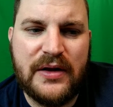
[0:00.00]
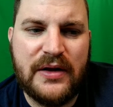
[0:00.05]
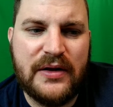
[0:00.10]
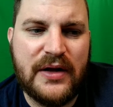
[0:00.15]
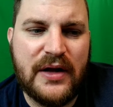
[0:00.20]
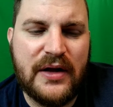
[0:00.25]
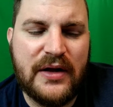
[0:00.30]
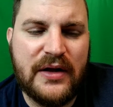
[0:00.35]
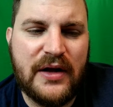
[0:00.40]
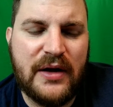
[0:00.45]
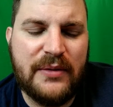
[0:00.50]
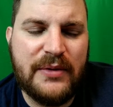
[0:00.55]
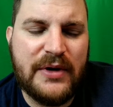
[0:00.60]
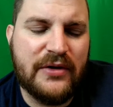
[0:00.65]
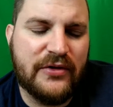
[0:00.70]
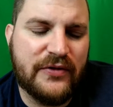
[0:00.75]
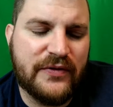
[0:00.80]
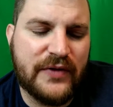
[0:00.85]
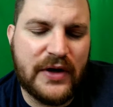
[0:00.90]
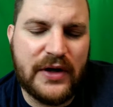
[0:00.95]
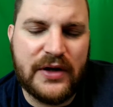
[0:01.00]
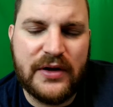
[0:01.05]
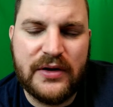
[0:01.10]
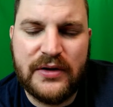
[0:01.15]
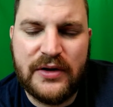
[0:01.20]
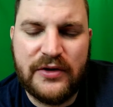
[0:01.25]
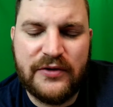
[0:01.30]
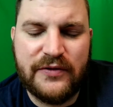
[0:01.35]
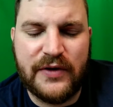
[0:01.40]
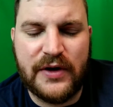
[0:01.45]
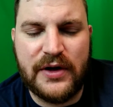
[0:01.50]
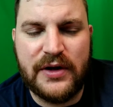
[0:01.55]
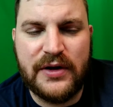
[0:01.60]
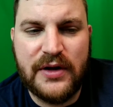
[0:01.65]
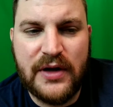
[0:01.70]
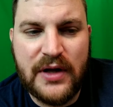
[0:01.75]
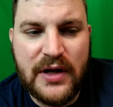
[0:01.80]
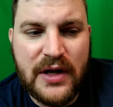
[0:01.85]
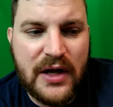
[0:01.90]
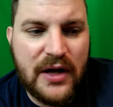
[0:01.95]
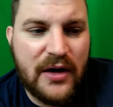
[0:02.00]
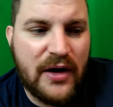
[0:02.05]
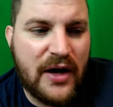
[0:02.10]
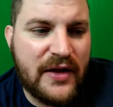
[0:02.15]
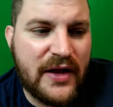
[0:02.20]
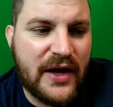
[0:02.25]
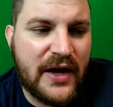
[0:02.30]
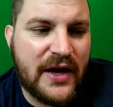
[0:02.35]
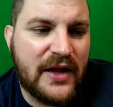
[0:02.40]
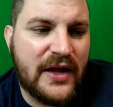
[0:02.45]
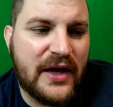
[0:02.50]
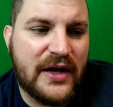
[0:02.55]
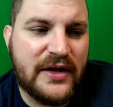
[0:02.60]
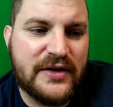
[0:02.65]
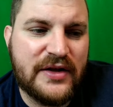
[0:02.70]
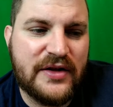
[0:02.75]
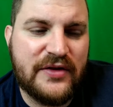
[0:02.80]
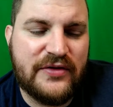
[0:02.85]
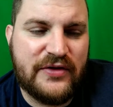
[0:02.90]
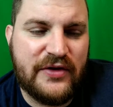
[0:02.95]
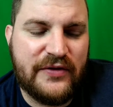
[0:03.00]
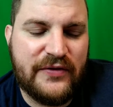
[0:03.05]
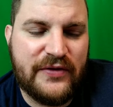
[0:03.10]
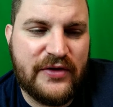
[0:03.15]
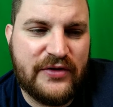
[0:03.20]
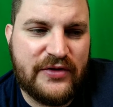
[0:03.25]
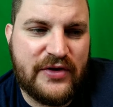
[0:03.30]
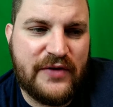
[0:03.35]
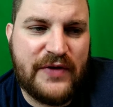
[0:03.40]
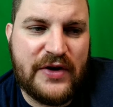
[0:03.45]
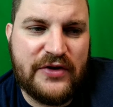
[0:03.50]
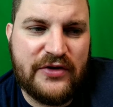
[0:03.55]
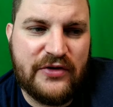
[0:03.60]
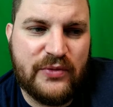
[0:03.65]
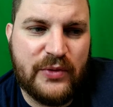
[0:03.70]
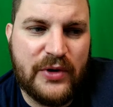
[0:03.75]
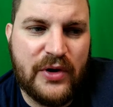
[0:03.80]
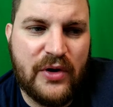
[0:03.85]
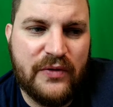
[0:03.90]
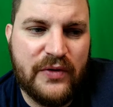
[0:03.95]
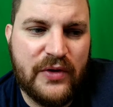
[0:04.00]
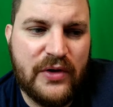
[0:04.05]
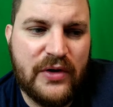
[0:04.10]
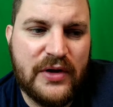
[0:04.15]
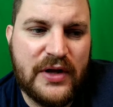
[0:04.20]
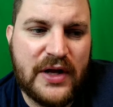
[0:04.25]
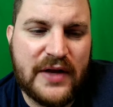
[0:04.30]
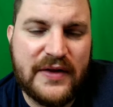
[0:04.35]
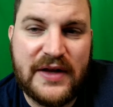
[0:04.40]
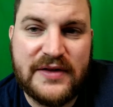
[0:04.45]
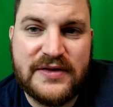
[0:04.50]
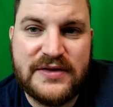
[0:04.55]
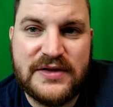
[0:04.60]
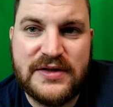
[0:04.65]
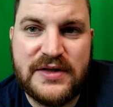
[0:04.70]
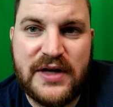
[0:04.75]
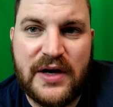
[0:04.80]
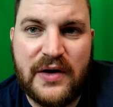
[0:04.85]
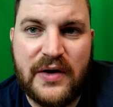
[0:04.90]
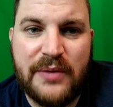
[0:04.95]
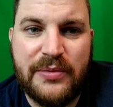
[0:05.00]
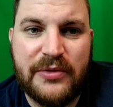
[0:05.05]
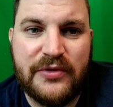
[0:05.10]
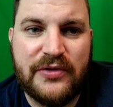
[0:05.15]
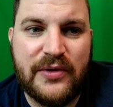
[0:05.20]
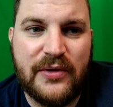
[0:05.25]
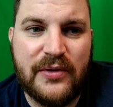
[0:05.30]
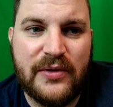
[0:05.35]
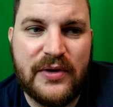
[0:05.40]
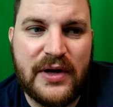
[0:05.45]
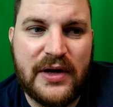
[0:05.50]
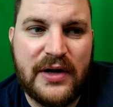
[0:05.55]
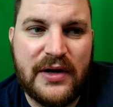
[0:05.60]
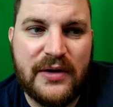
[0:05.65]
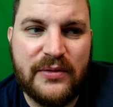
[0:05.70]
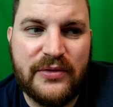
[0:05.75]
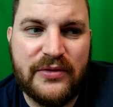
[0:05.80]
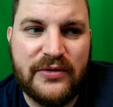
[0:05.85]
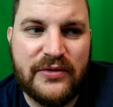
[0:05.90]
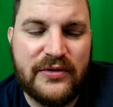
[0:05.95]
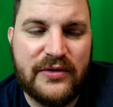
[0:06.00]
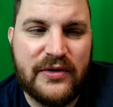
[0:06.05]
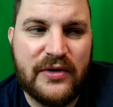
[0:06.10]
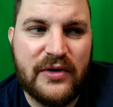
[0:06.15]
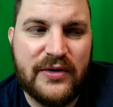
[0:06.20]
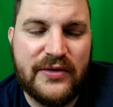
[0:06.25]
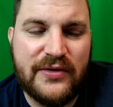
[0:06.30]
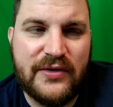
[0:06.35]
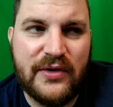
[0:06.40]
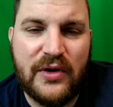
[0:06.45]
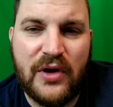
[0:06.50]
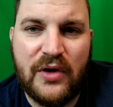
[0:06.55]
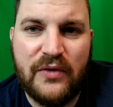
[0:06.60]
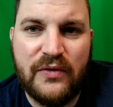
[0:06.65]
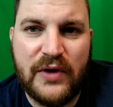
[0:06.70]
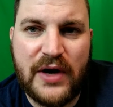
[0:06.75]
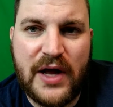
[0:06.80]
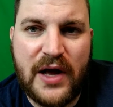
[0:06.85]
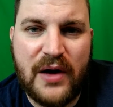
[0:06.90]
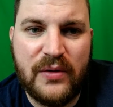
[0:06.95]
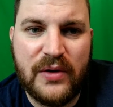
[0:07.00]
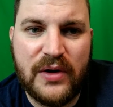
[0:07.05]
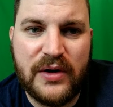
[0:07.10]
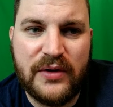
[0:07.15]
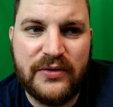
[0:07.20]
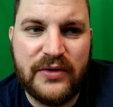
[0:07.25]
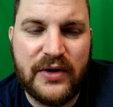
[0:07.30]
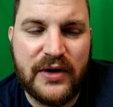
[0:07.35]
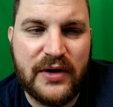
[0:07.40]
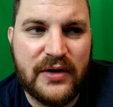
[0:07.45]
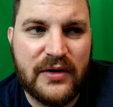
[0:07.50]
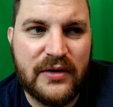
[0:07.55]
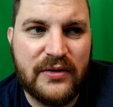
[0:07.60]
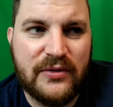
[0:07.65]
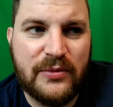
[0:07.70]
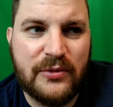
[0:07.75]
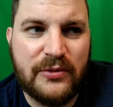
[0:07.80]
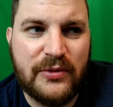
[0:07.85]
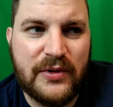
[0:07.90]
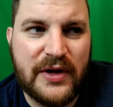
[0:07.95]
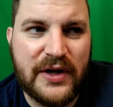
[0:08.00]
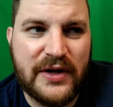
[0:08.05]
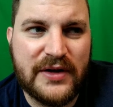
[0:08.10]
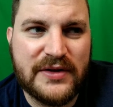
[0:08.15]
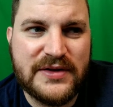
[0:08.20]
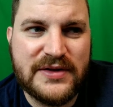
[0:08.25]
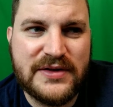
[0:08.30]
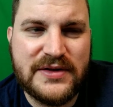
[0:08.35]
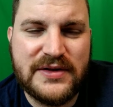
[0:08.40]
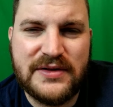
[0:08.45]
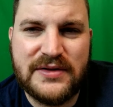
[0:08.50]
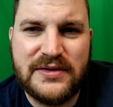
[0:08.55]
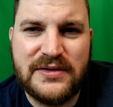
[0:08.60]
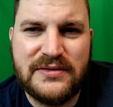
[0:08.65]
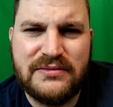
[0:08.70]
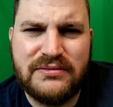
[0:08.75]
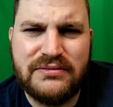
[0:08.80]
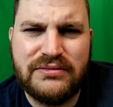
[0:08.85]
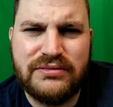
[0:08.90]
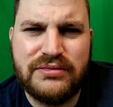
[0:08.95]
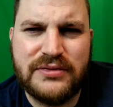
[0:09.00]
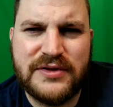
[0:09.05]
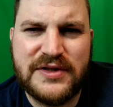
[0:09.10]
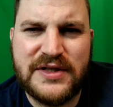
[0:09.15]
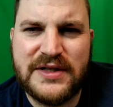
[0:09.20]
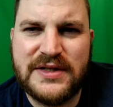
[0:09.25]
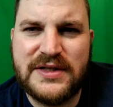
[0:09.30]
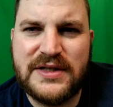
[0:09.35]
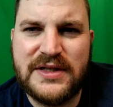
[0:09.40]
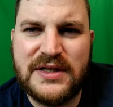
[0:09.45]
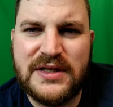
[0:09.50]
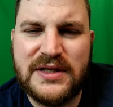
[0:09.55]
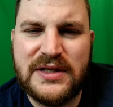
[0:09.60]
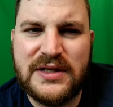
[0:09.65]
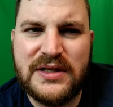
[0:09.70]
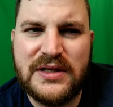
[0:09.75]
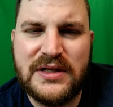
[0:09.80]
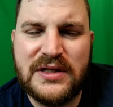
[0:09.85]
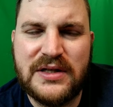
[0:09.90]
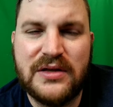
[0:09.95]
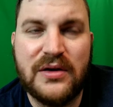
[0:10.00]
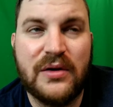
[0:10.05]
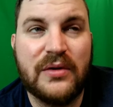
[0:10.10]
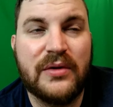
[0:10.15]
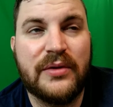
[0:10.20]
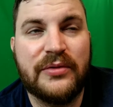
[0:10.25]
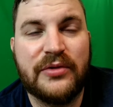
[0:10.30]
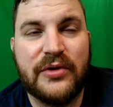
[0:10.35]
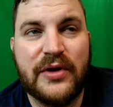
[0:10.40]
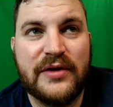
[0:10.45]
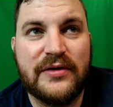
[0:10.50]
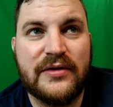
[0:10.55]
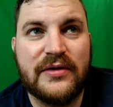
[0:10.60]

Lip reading: that, I mean, it was funny. It's funny, and like the stuff I just went over, like that's the entire episode, and it was still over an hour. It was like it's supposed to be like 60. No, I'm sorry.